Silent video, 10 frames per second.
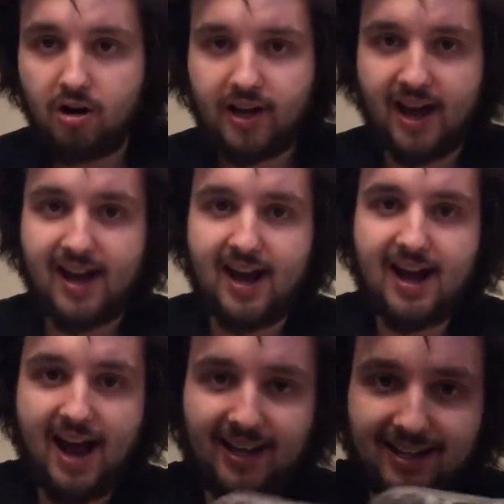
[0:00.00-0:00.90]
Okay,
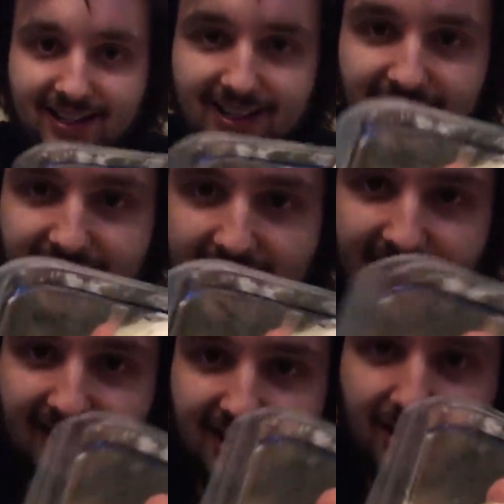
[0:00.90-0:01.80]
I can see
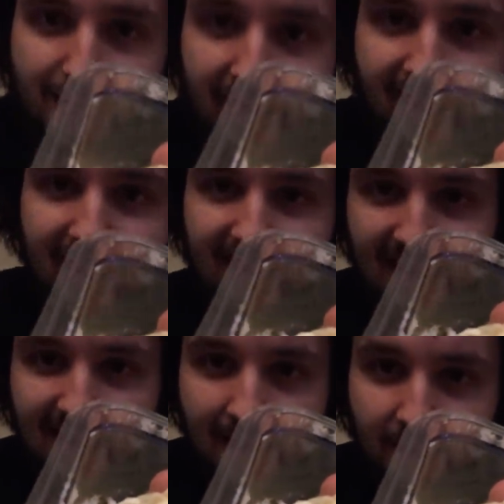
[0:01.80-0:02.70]
that and smell it,
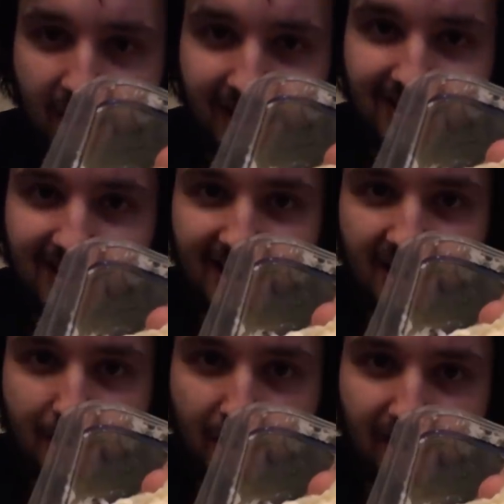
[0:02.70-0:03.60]
and I'm not
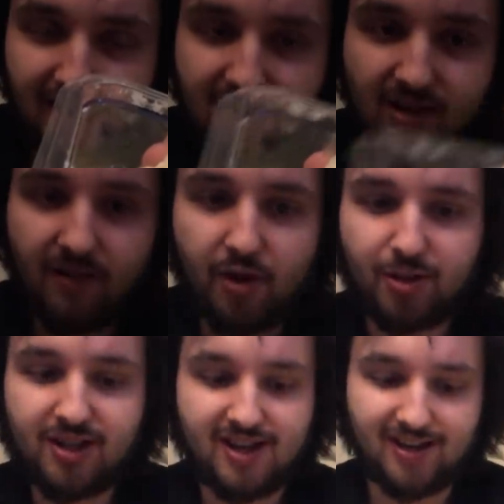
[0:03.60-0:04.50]
excited about either of
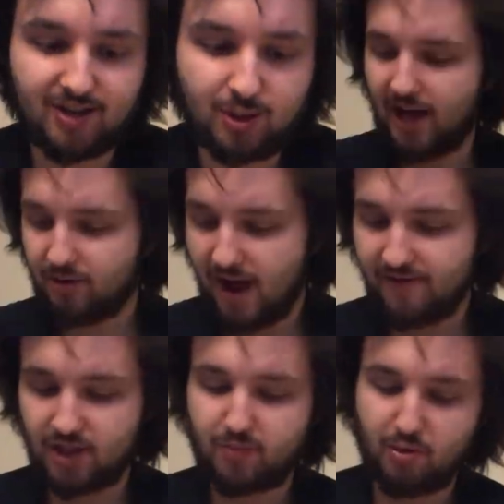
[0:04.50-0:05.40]
those things. I don't
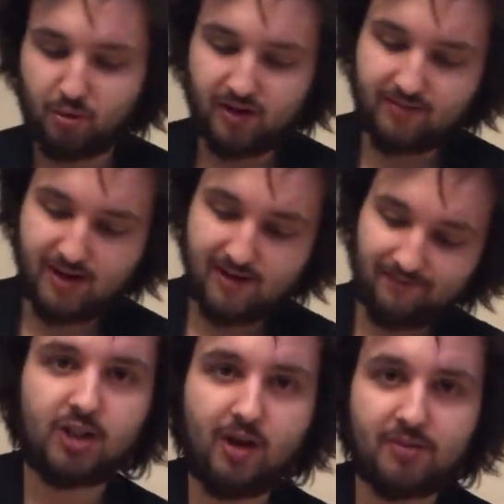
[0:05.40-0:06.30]
have a spoon with me,
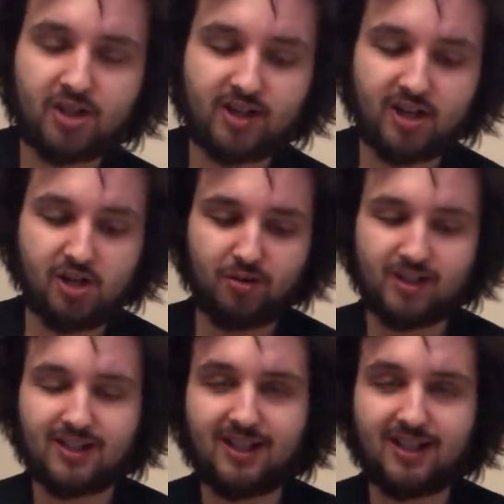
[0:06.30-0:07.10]
so I'm just gonna use a